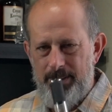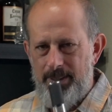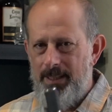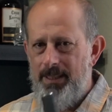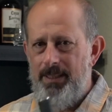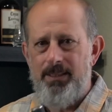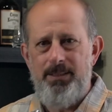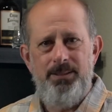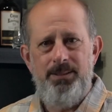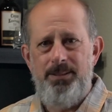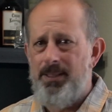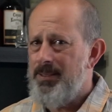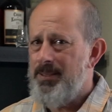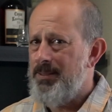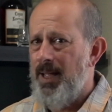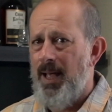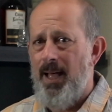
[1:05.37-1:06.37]
it is
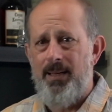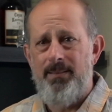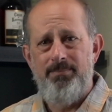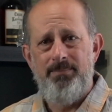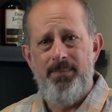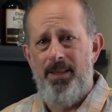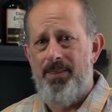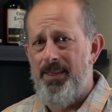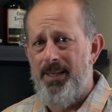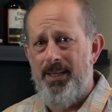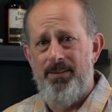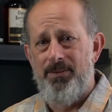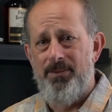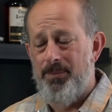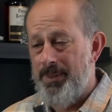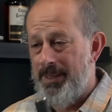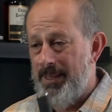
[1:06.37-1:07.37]
just not a thing
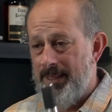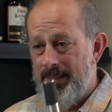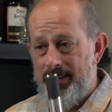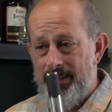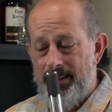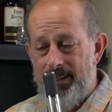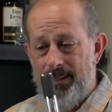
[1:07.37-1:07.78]
for me.